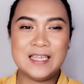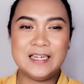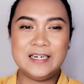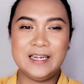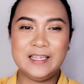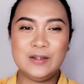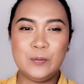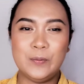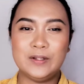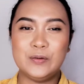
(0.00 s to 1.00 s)
hearing
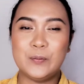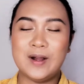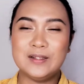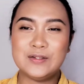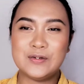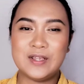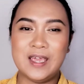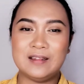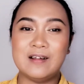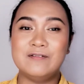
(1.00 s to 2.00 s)
when you want to
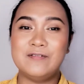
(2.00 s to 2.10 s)
get